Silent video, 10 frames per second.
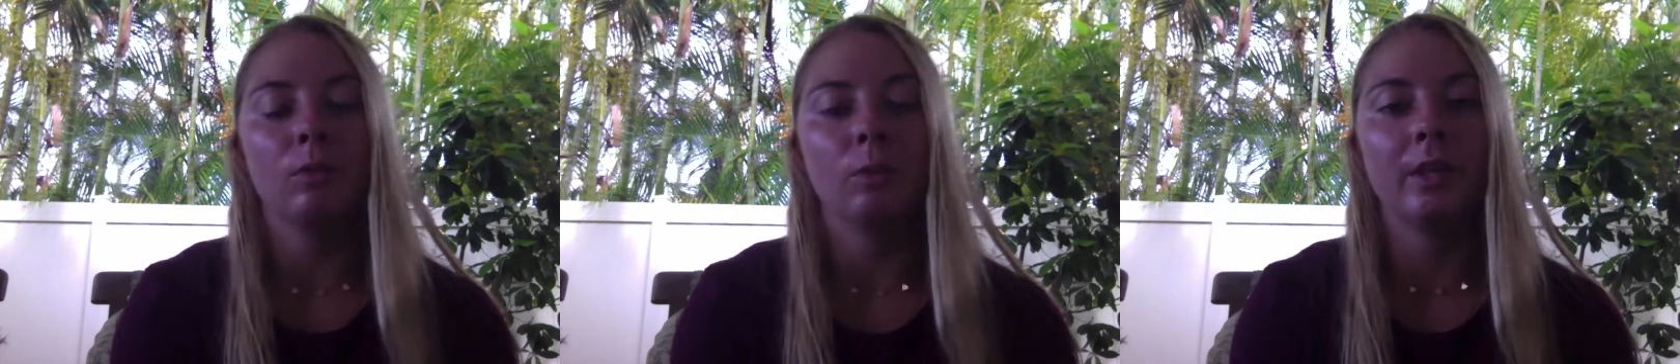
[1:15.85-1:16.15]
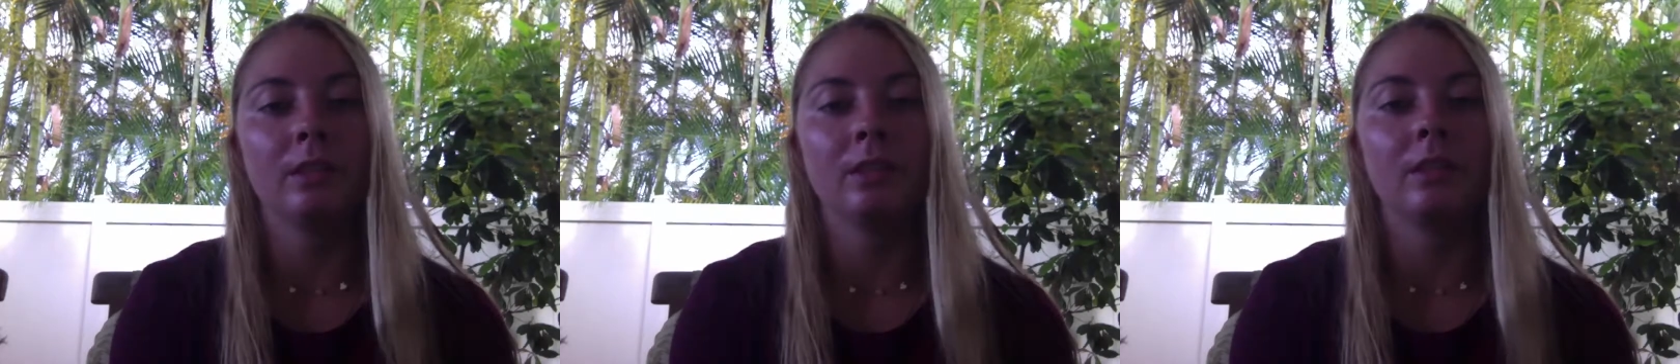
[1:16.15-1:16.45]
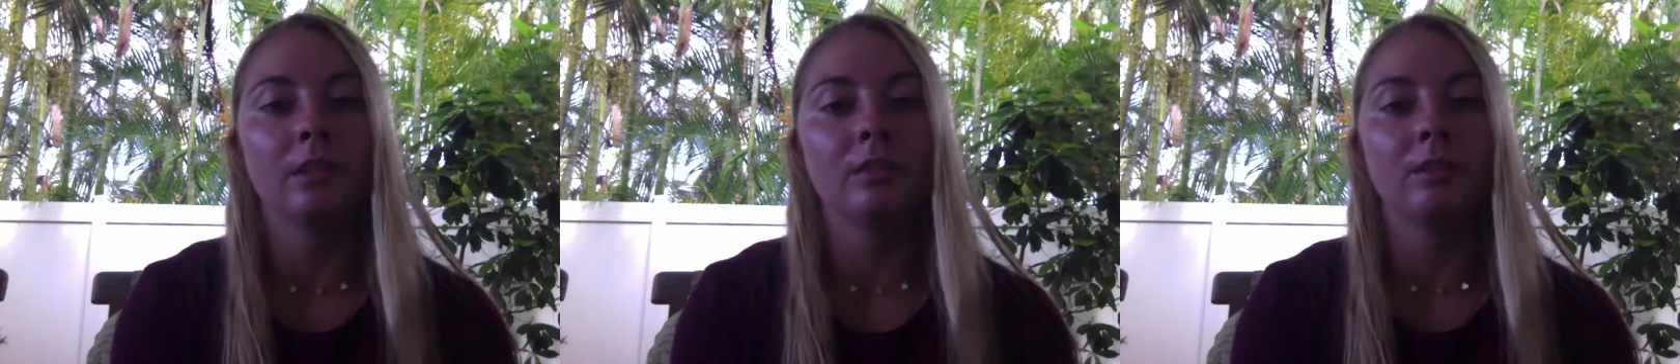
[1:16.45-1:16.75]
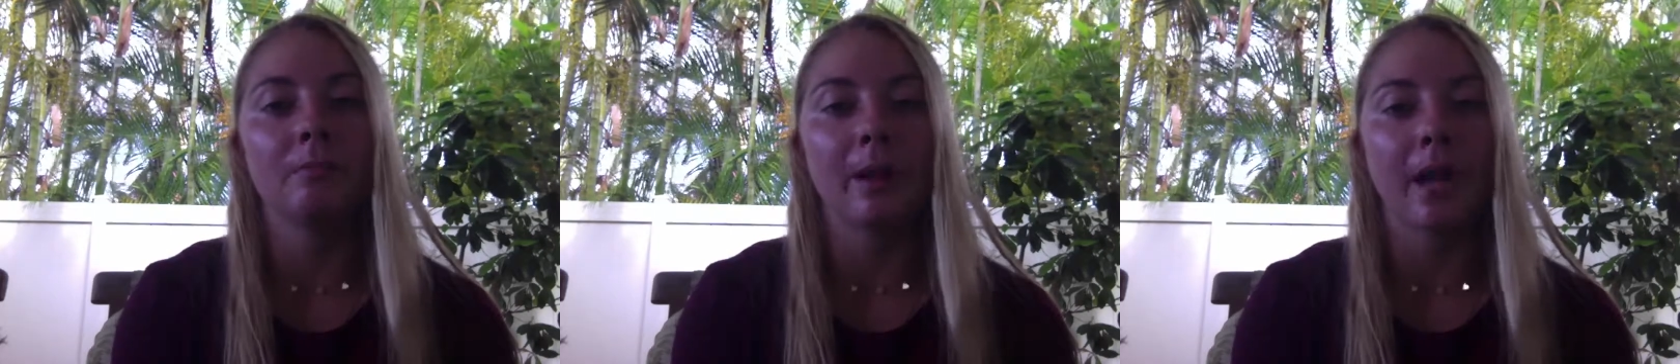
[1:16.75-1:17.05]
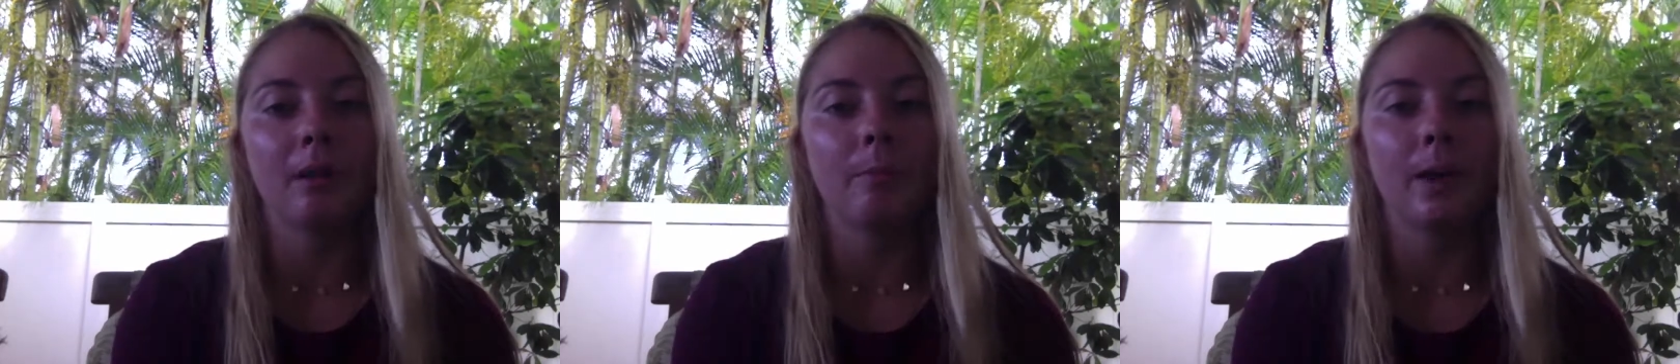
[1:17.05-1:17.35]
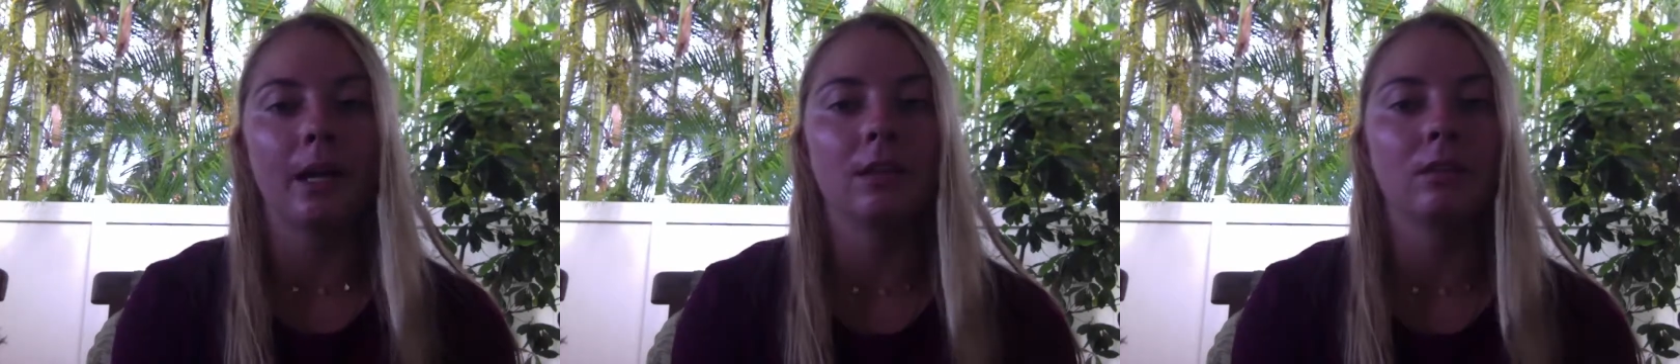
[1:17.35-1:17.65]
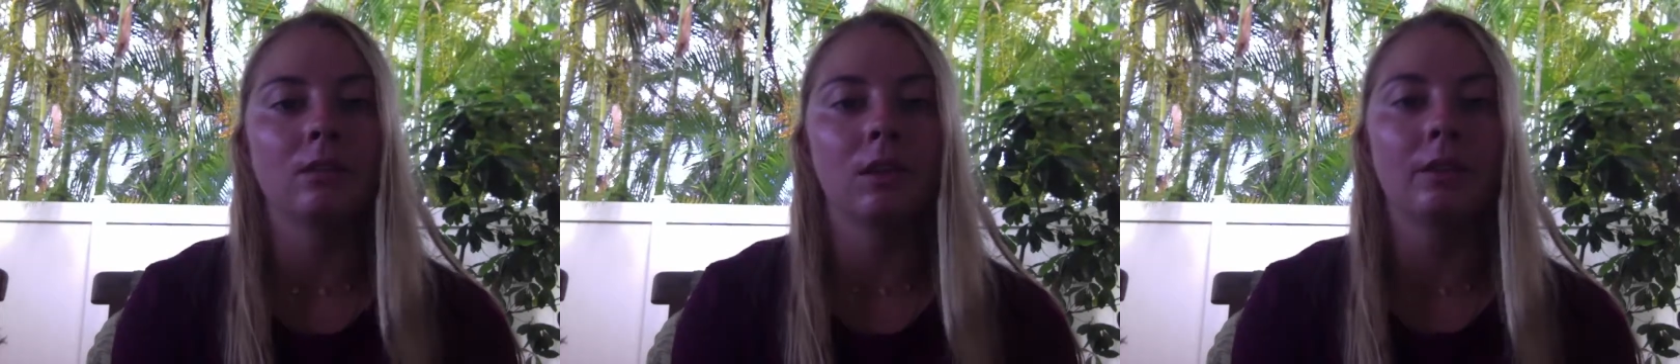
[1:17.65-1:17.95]
weeks and years in bed by
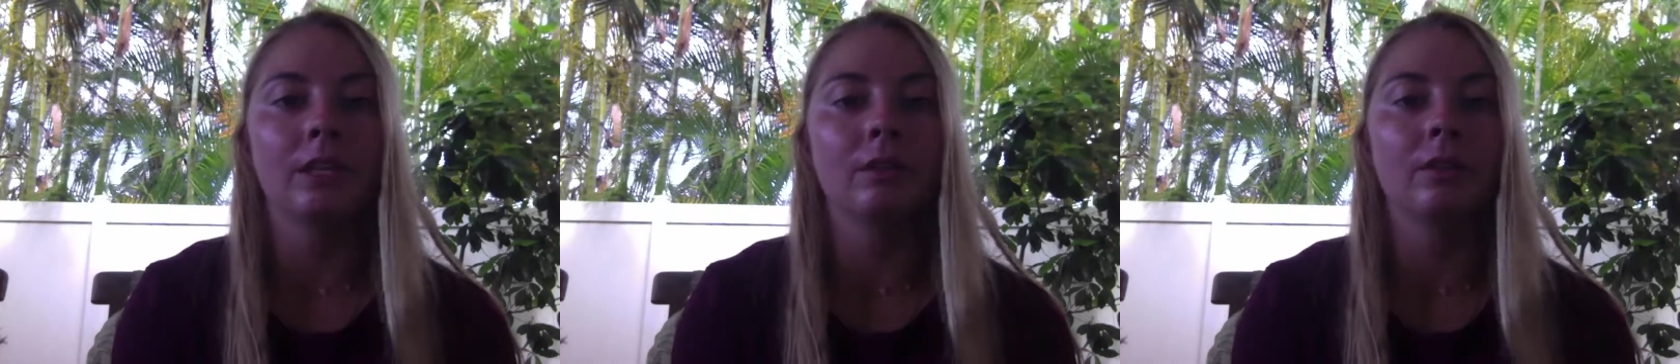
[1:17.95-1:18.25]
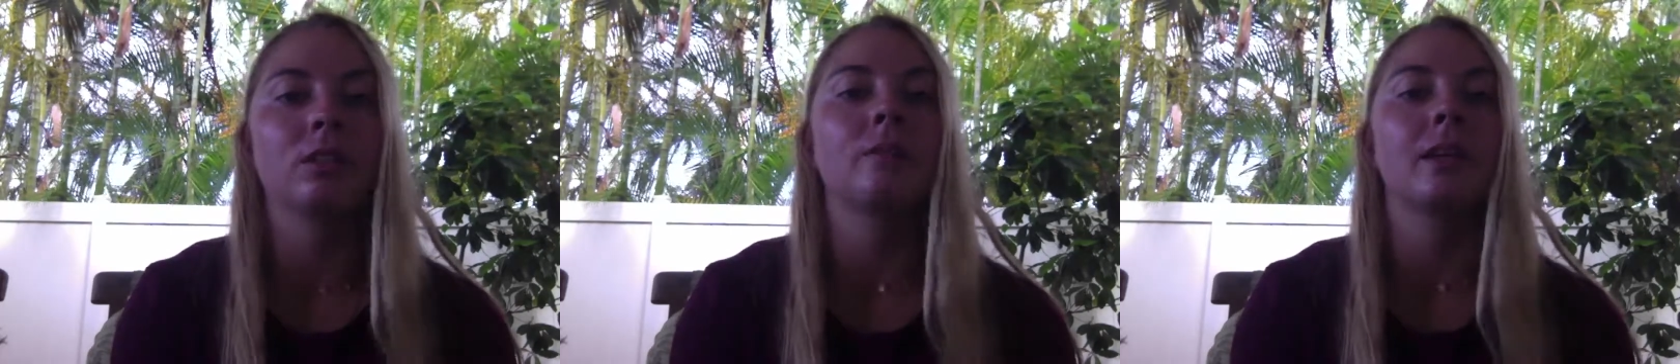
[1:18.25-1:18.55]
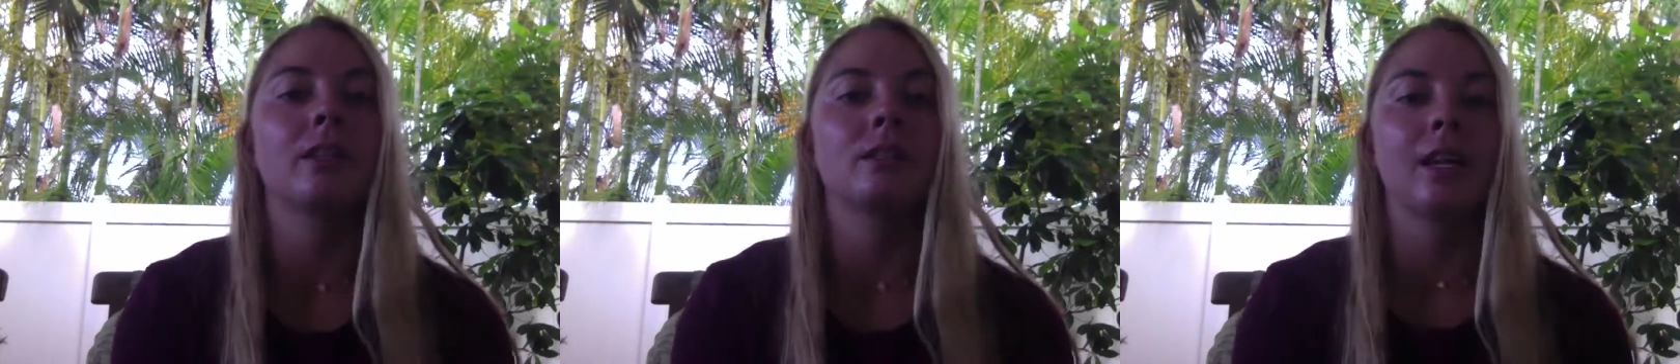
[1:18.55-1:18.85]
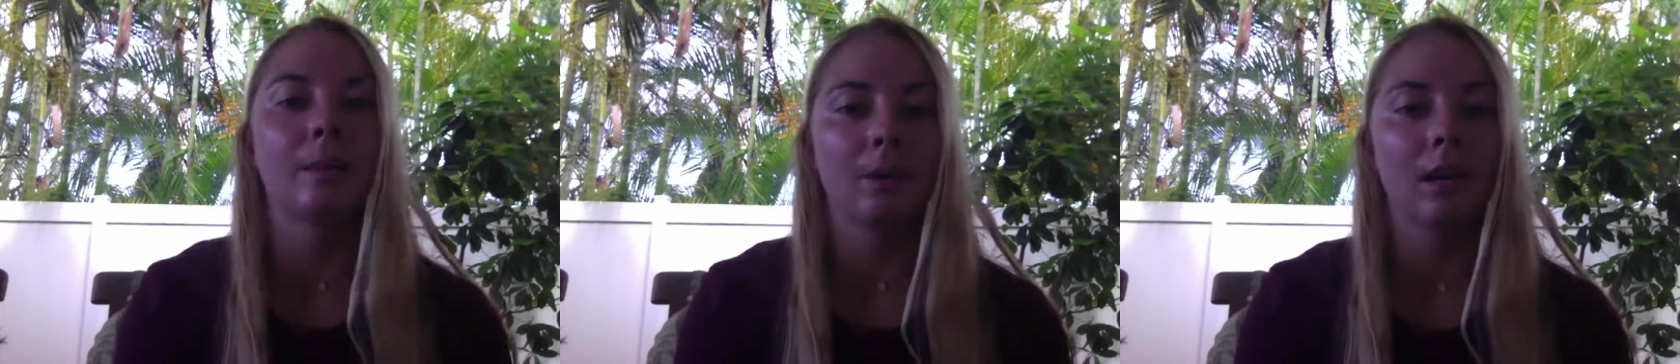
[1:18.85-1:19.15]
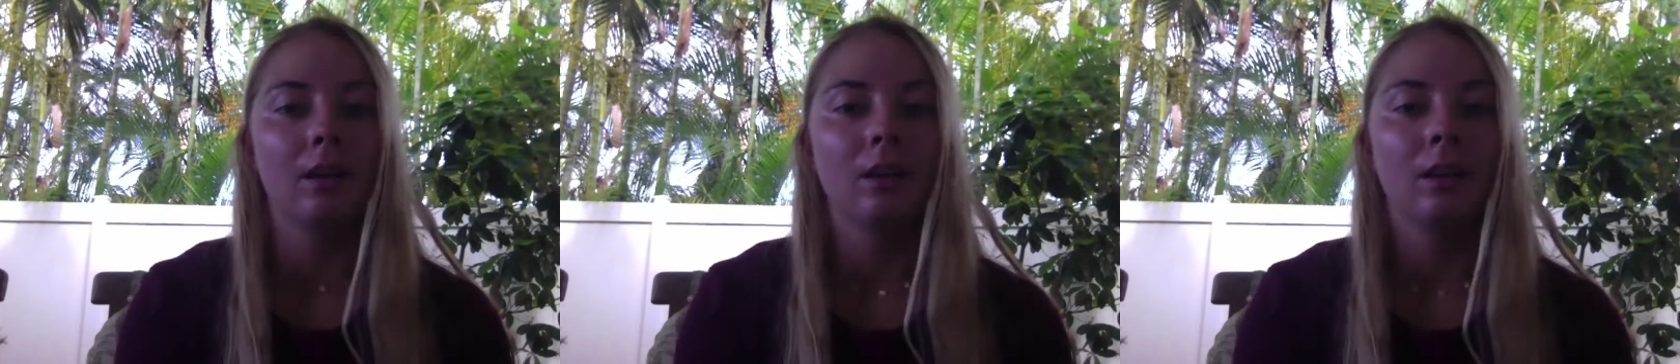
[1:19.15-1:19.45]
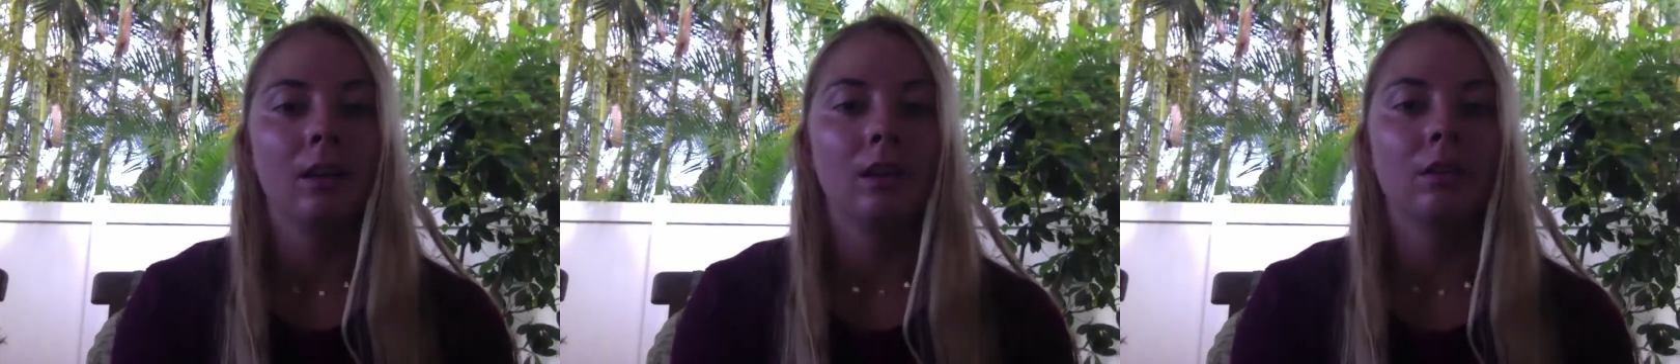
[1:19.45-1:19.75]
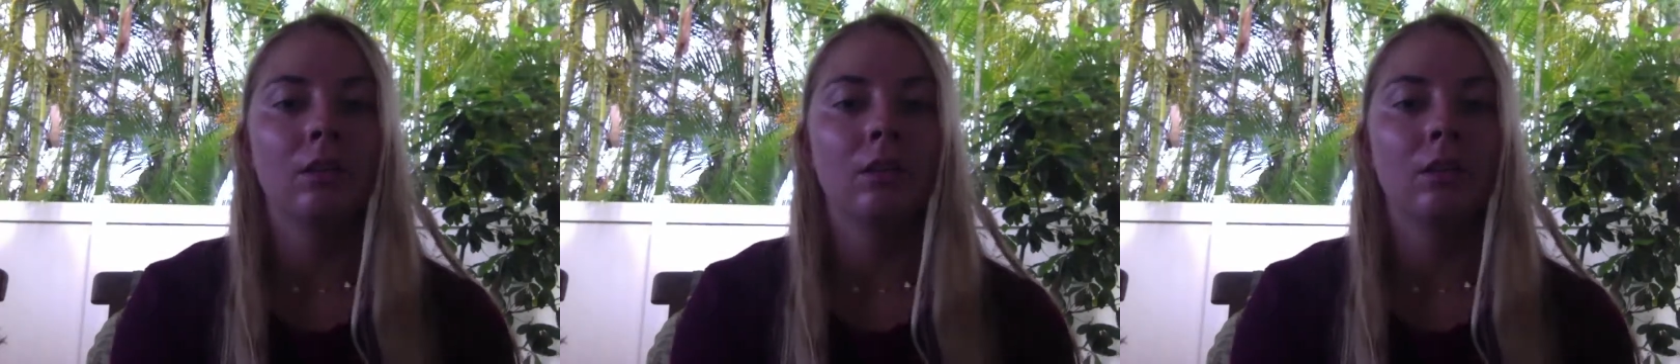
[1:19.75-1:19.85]
slowly increasing my stamina to